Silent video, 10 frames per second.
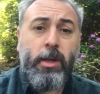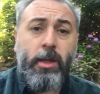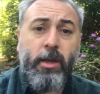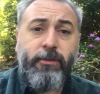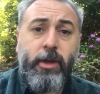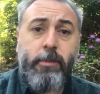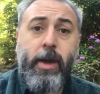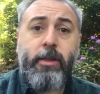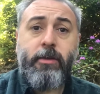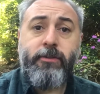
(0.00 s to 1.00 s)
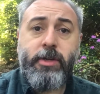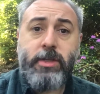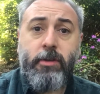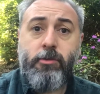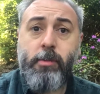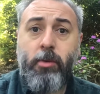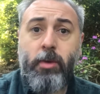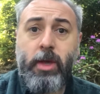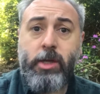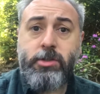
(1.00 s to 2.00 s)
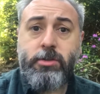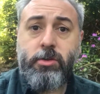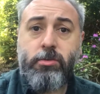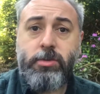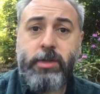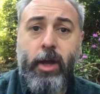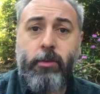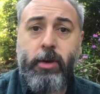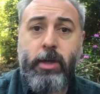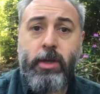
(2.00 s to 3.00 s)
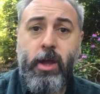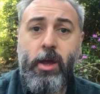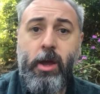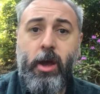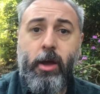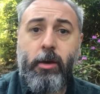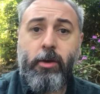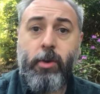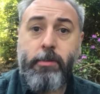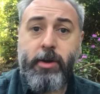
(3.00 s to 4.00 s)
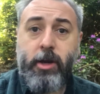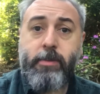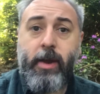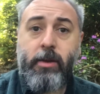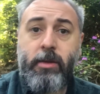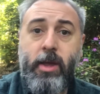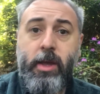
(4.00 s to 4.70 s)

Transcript: Now, the other thing about the First Aid in Remote Locations course that we are quite proud about